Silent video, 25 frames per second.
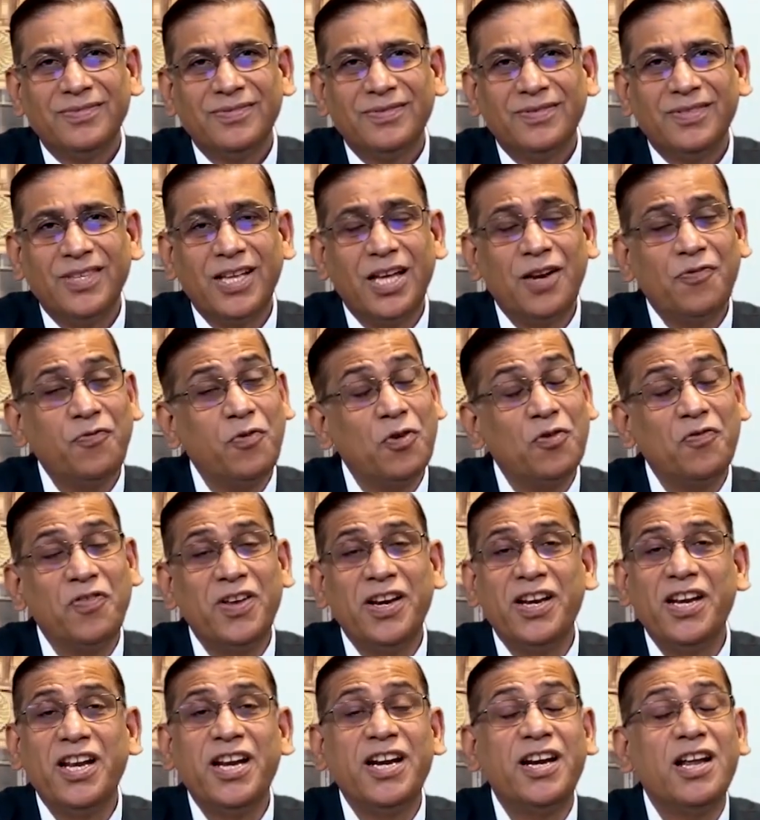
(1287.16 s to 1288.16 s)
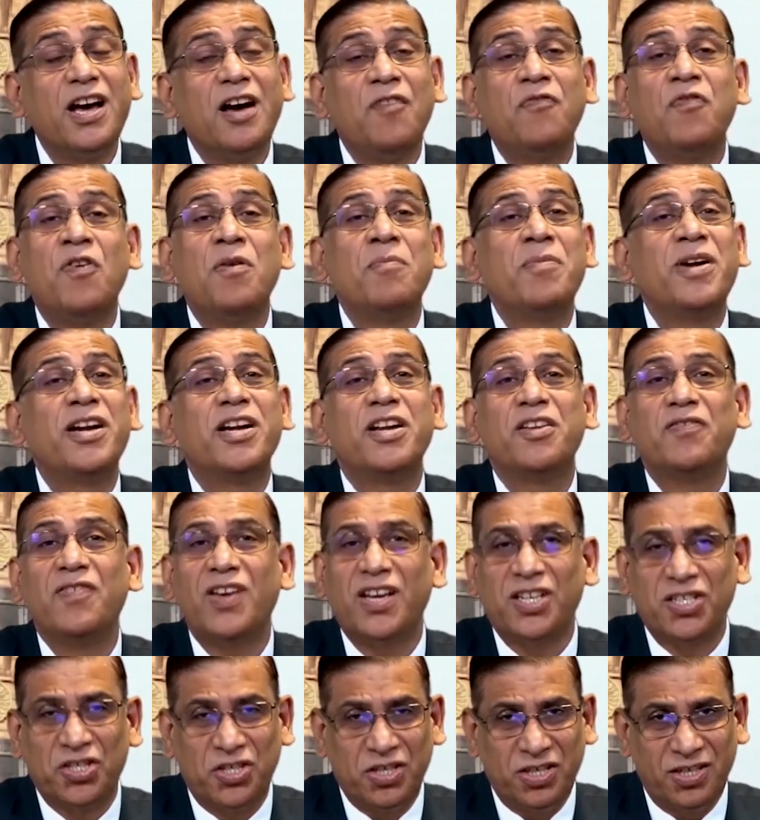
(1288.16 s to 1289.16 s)
Therefore, we need affirmative
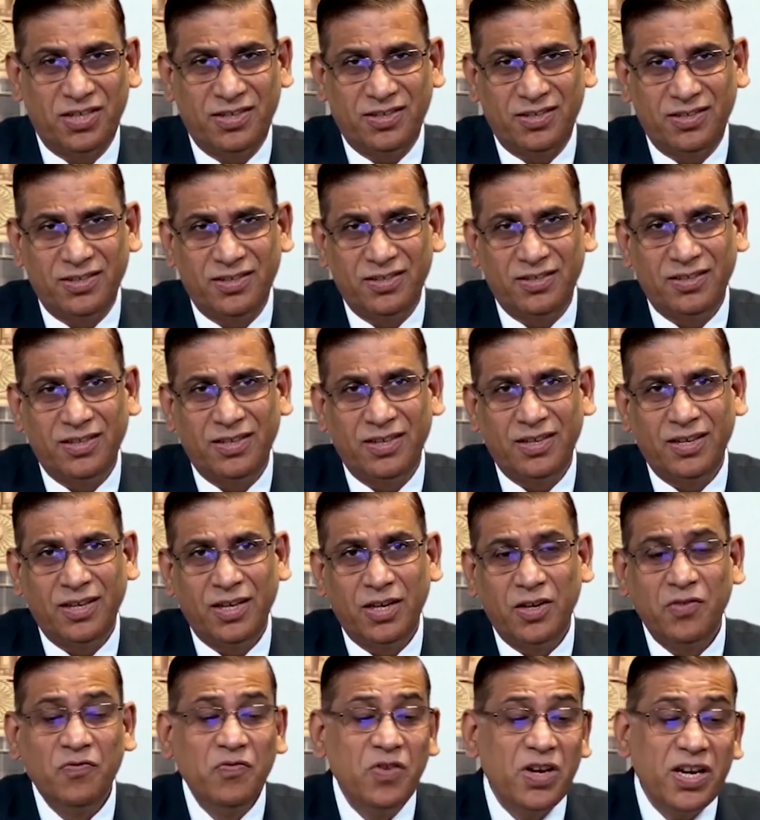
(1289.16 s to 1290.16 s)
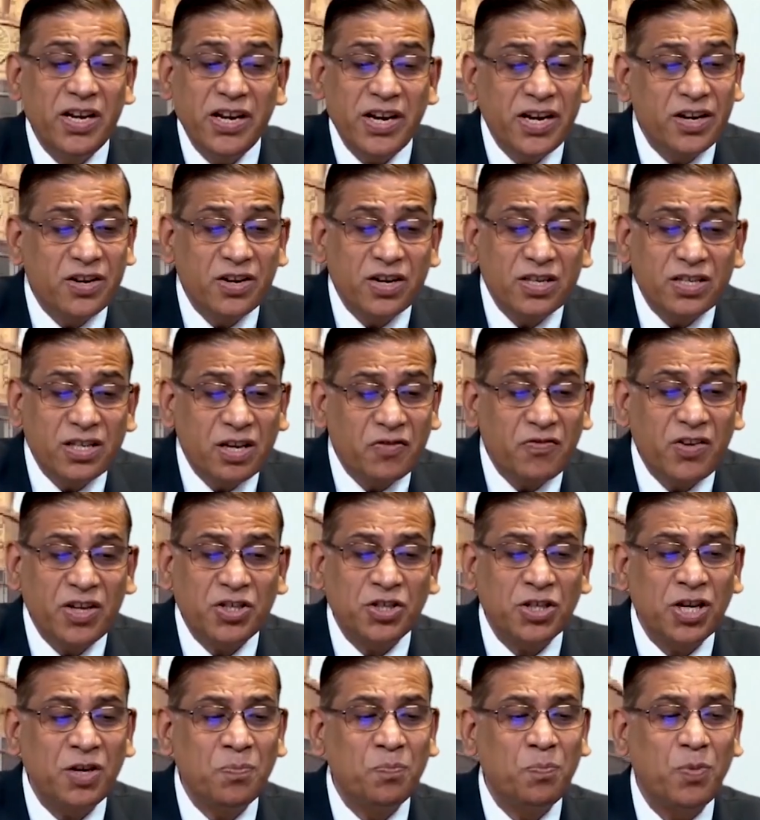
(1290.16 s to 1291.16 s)
action. We need
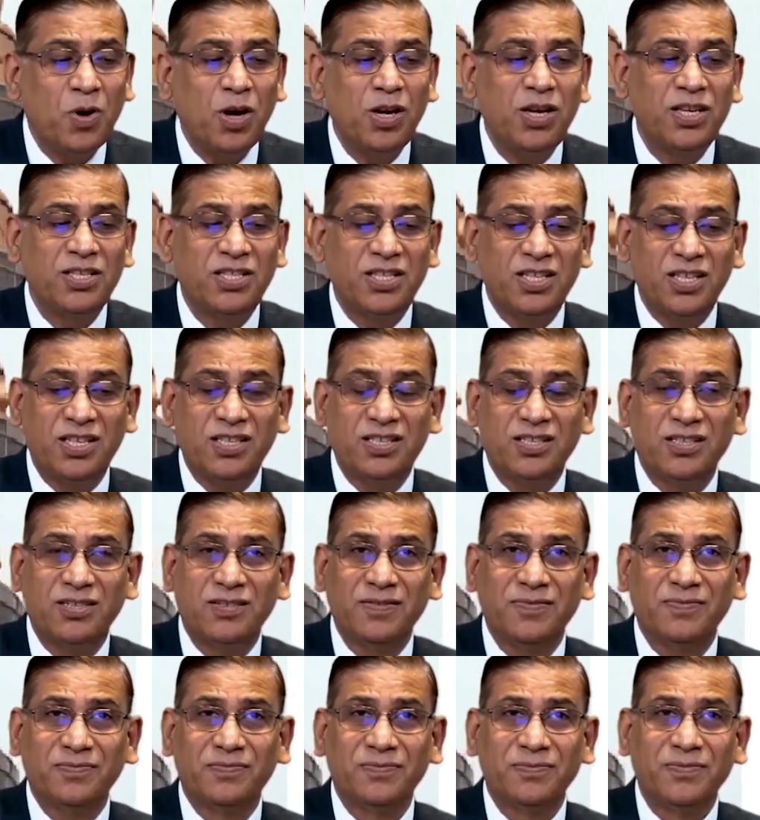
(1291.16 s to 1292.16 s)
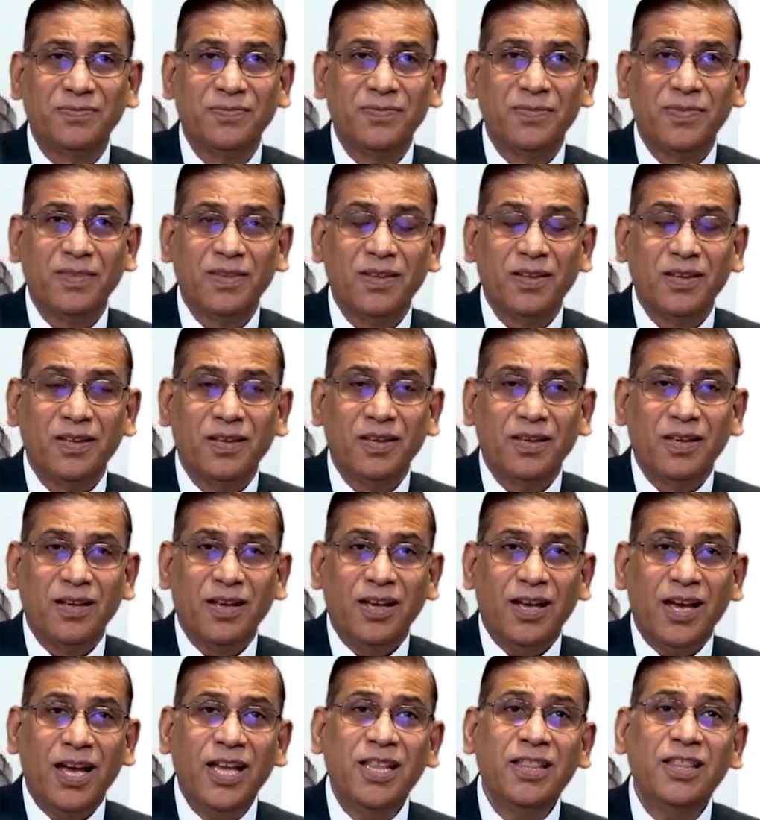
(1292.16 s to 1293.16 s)
reservation policies.
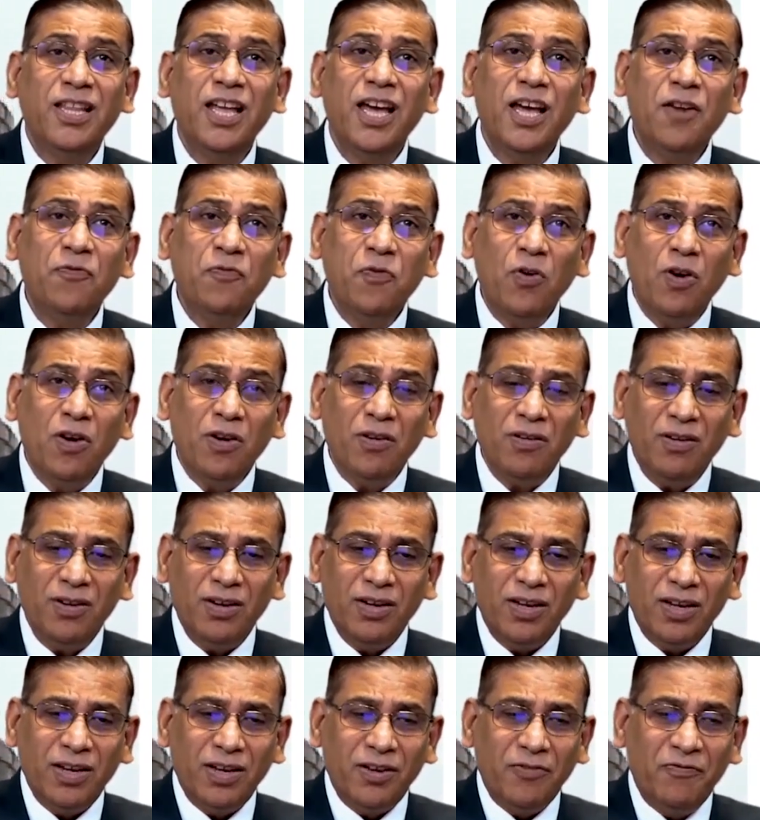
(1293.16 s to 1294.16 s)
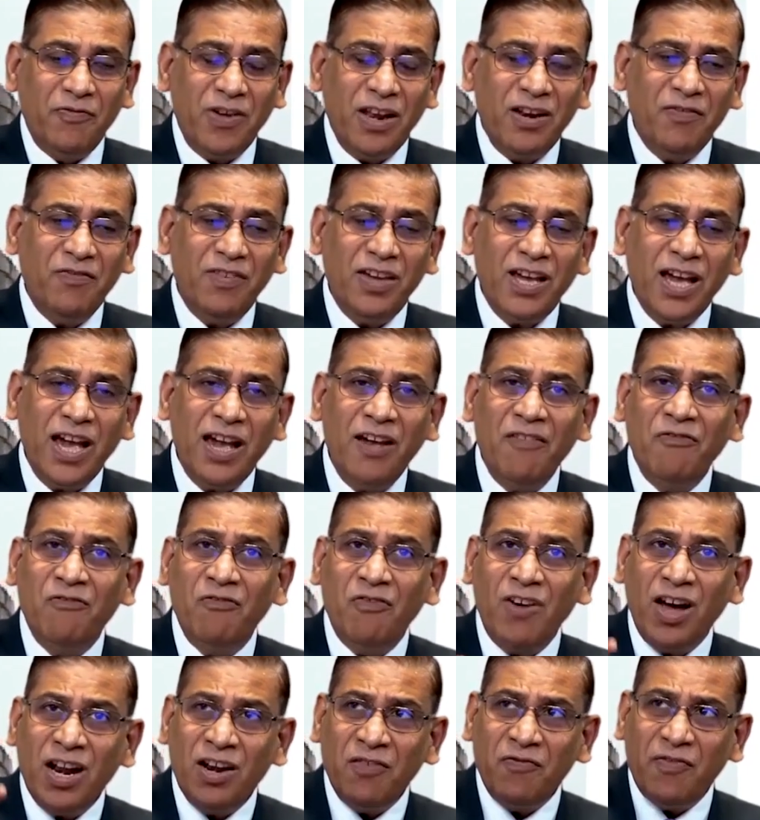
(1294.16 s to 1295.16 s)
And therefore, when we
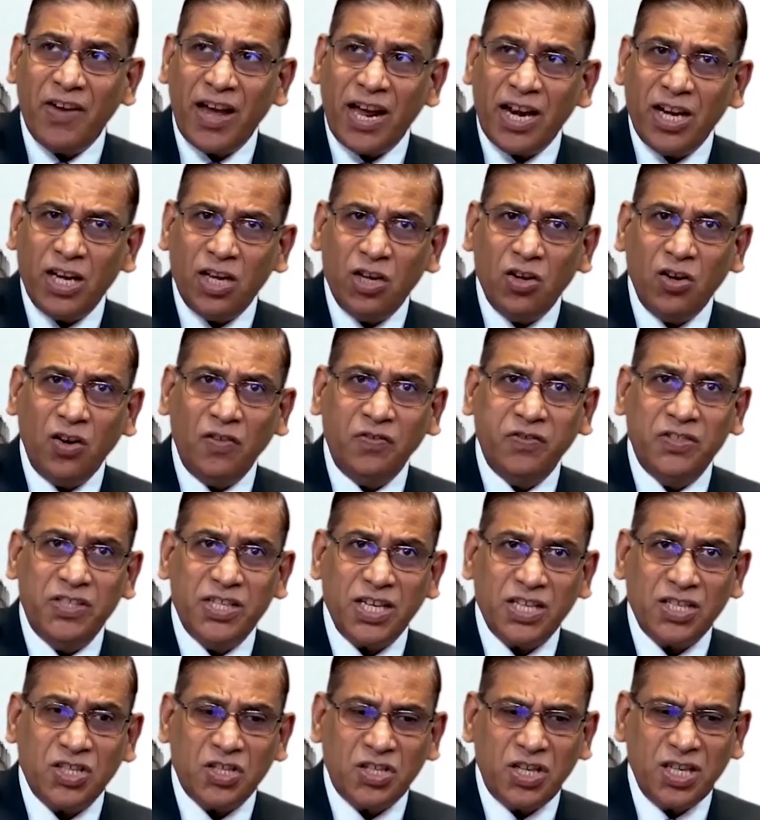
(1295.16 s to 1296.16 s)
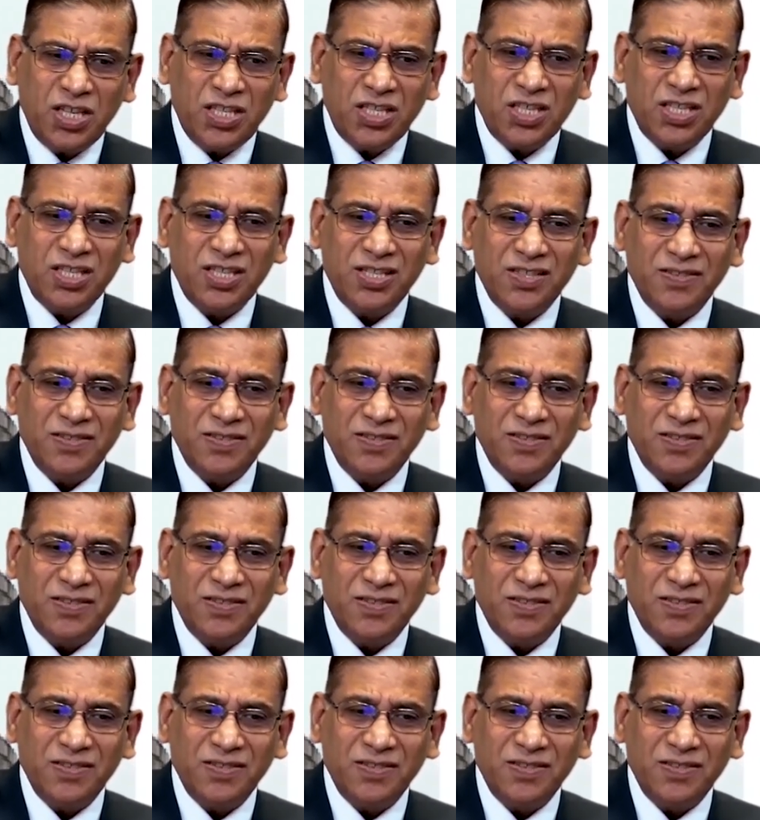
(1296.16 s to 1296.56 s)
have one value of justice